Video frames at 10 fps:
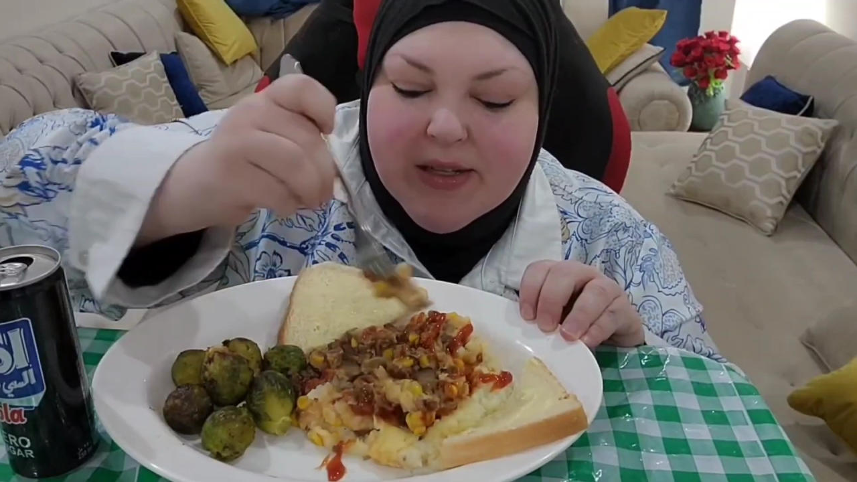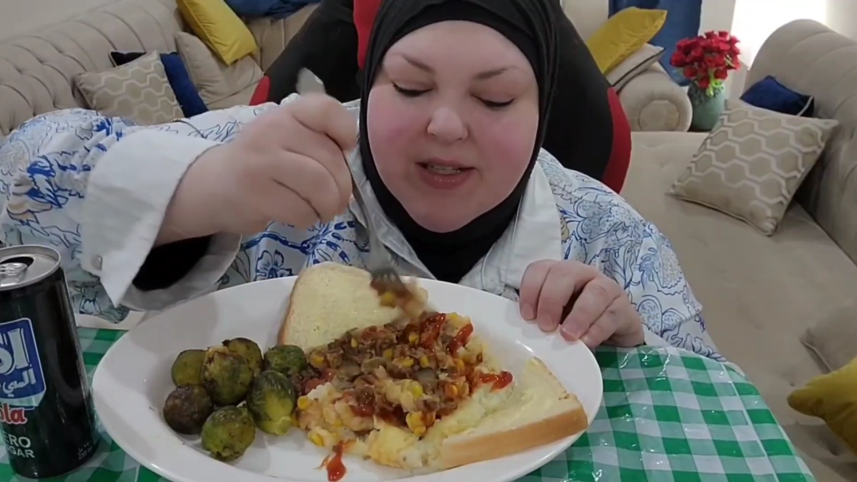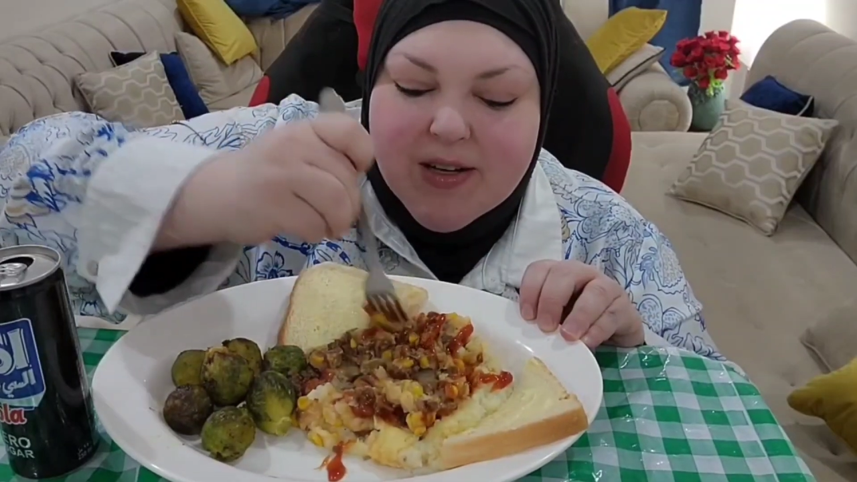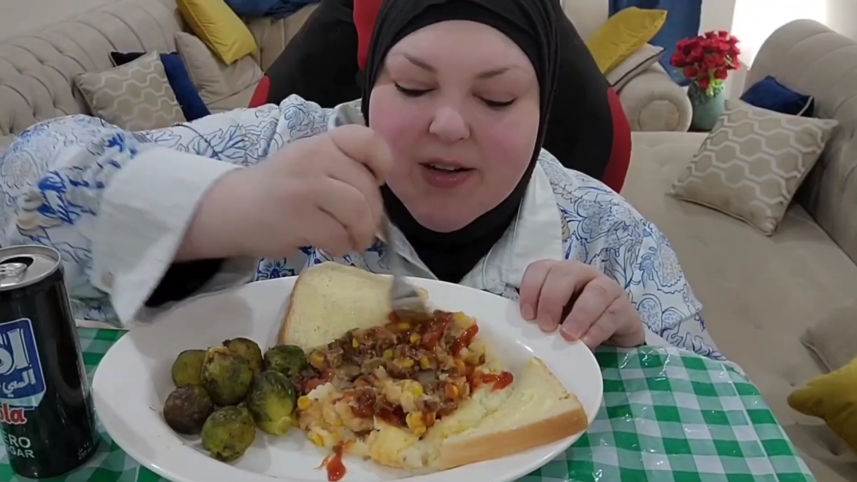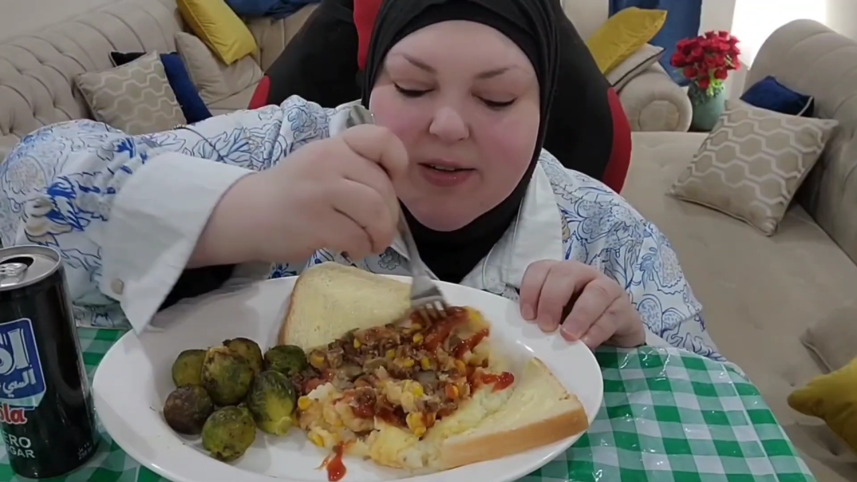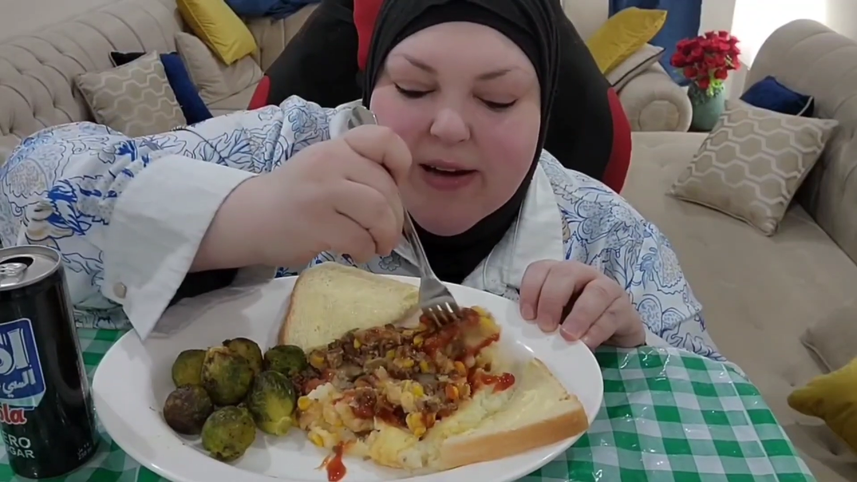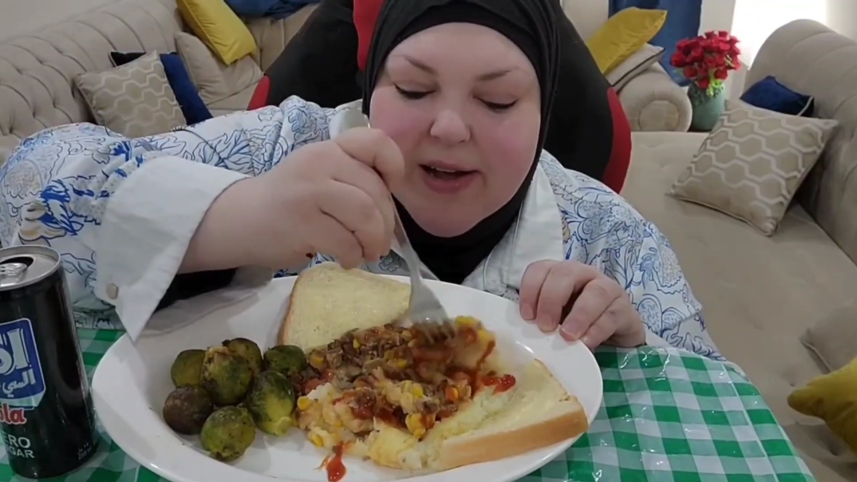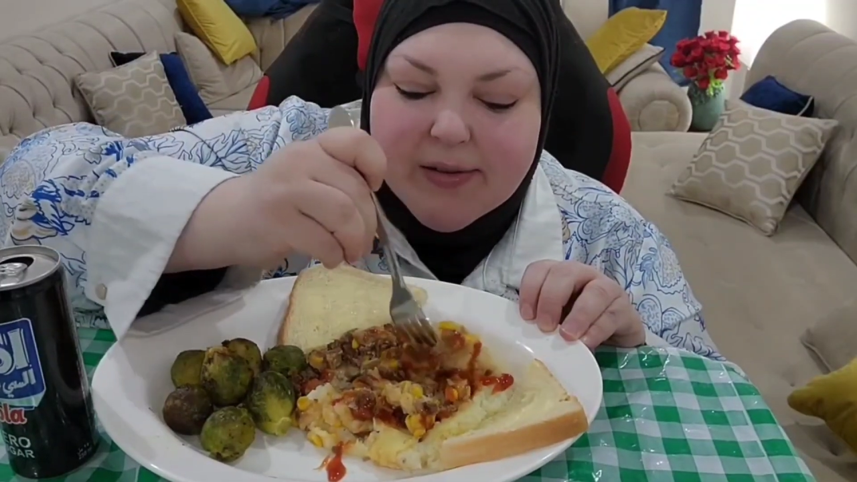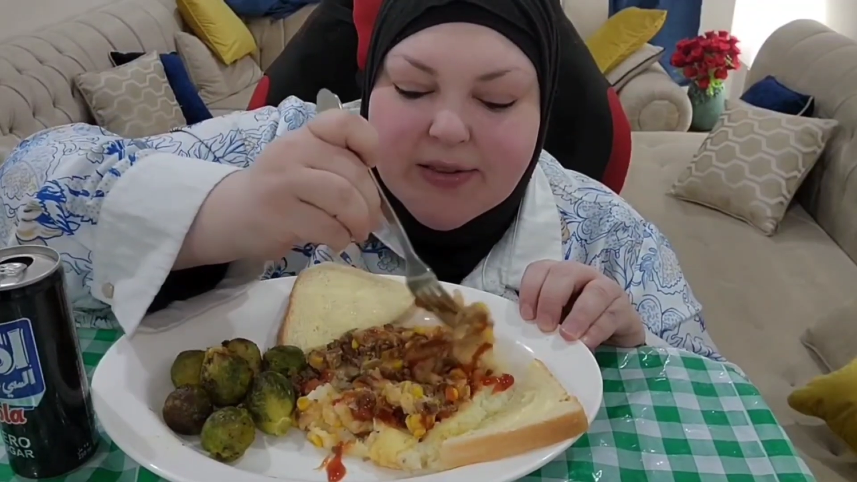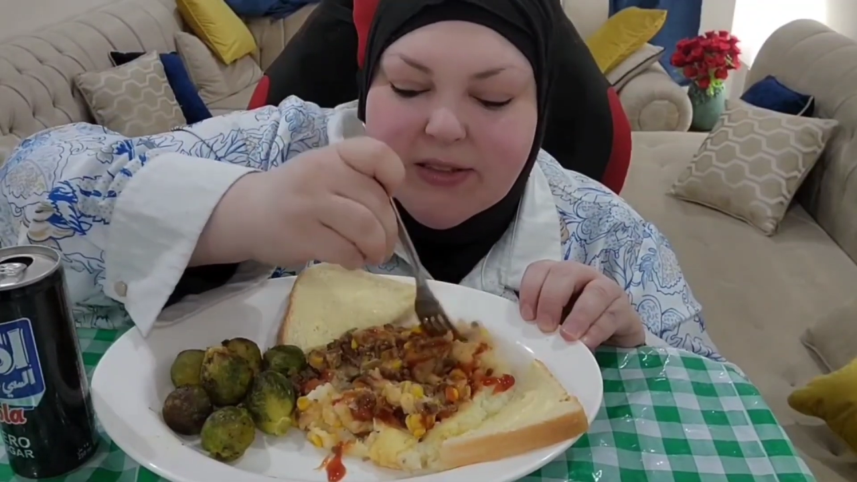Mix it all
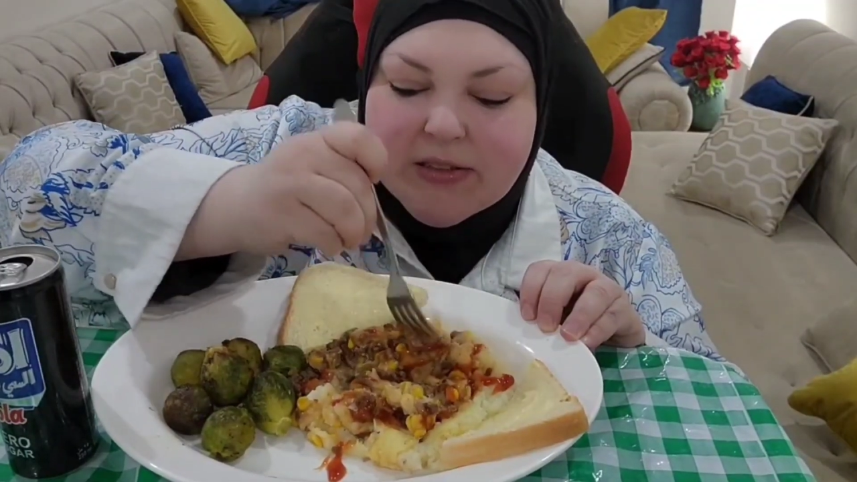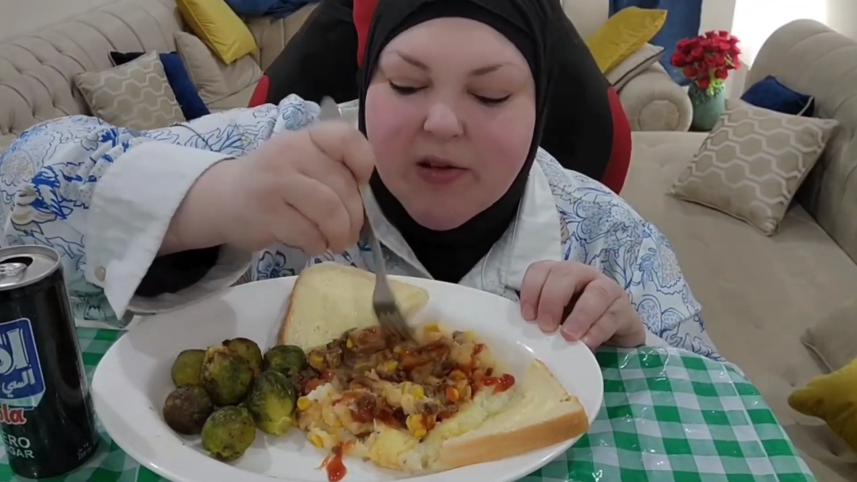around.